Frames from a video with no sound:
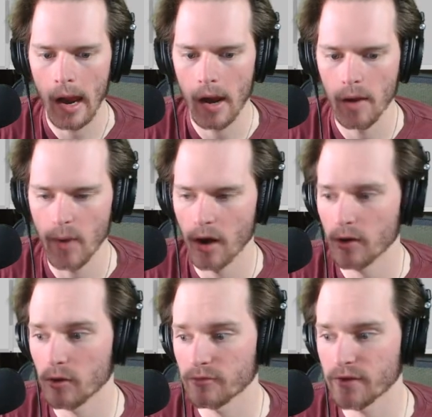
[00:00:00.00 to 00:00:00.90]

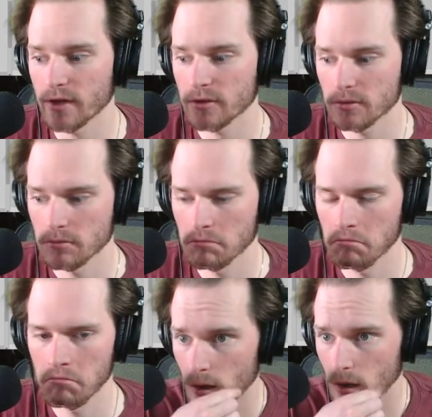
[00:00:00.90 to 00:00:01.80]
particle effects.
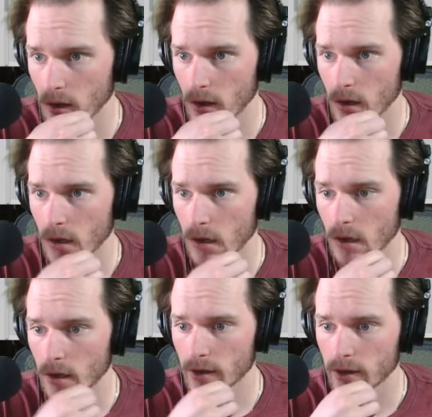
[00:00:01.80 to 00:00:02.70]

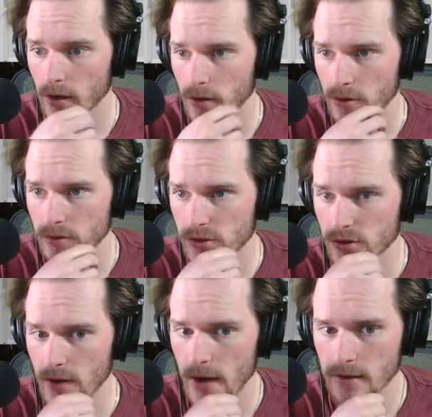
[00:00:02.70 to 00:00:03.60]
I got a little
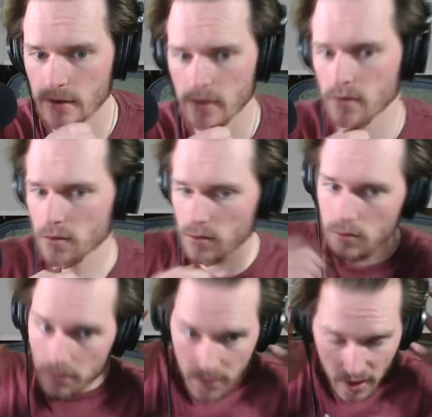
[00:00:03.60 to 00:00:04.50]
distracted
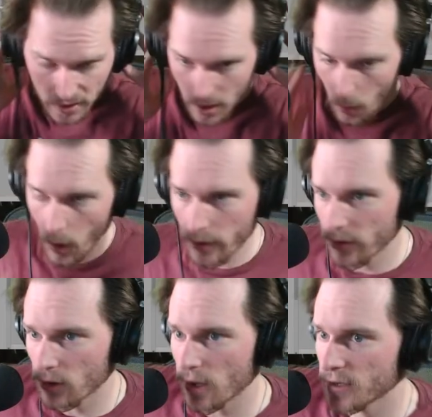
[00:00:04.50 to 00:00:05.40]
because I wanted
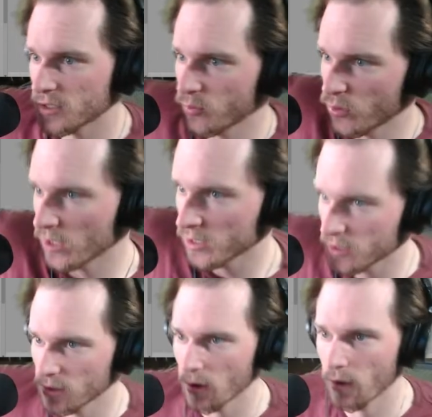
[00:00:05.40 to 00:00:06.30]
the light to blink
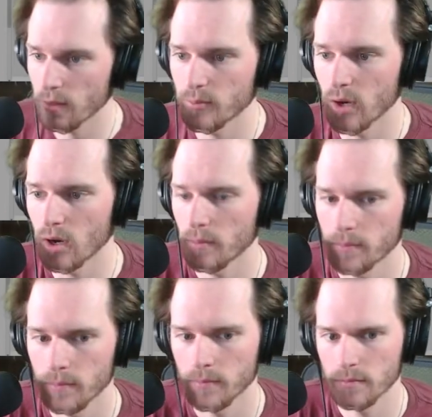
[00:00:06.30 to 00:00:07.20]
on the
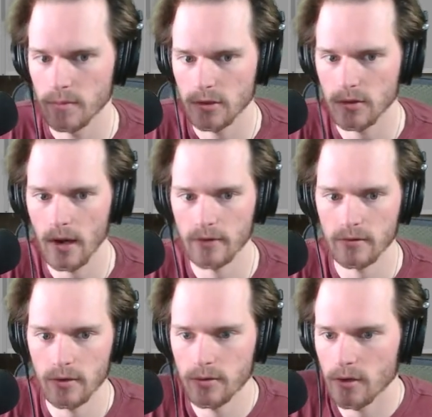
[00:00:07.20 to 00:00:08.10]
bomb, so I
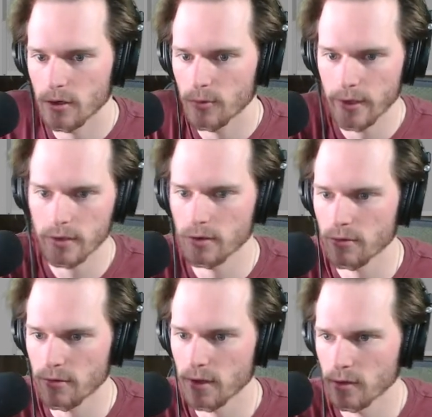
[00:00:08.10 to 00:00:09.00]
wrote a quick little
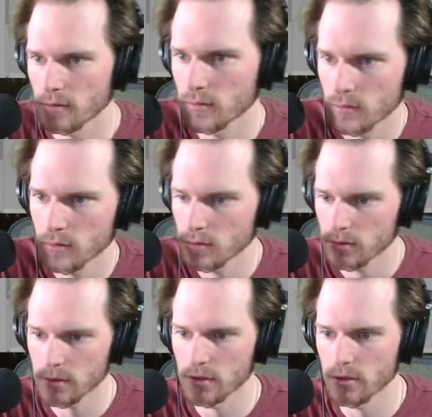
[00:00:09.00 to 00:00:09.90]
thing
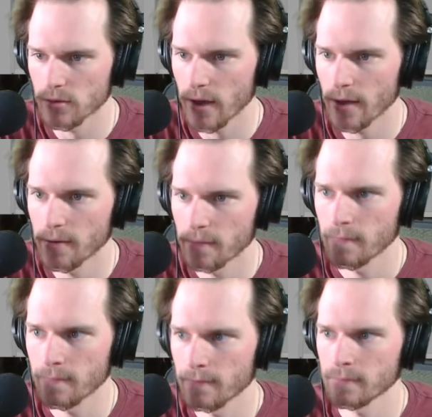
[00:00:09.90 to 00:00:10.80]
to do that.
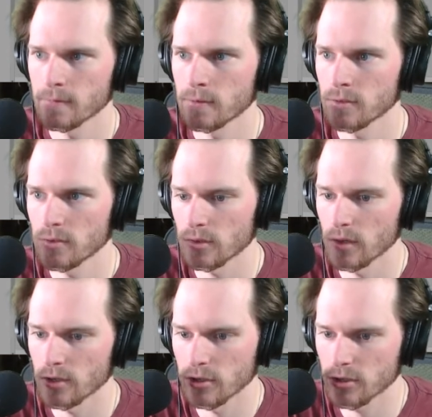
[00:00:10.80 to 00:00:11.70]
So
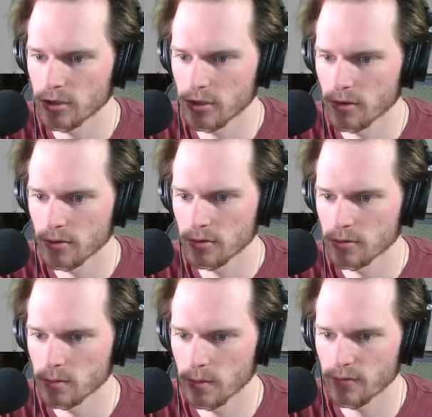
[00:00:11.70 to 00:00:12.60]
I'll just show you
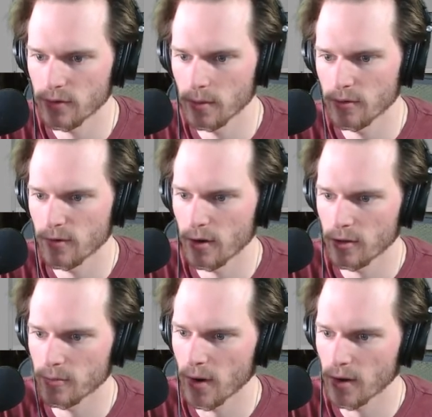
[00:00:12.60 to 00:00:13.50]
before I move on to
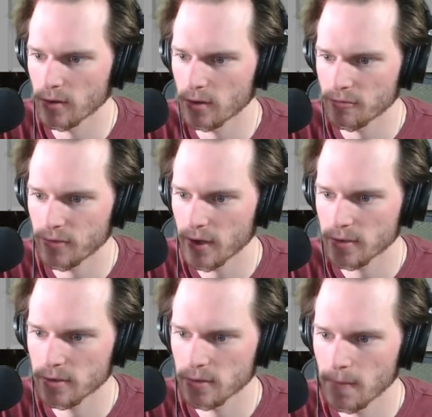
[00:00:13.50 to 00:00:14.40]
the particle
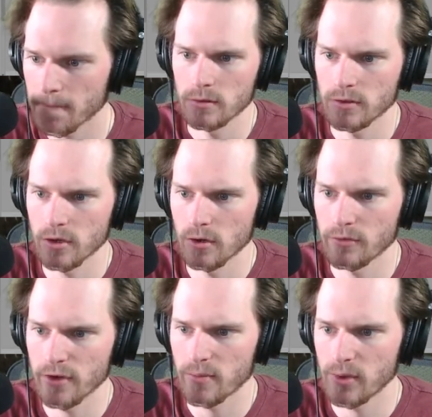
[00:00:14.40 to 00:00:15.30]
effects. So
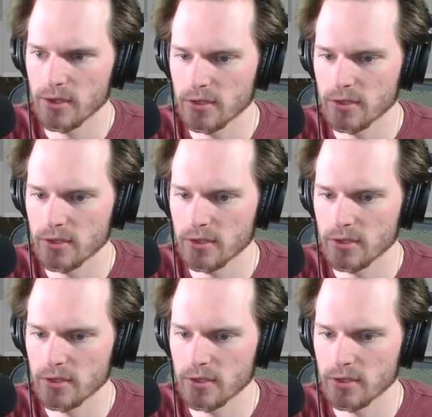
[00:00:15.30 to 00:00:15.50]
if I place the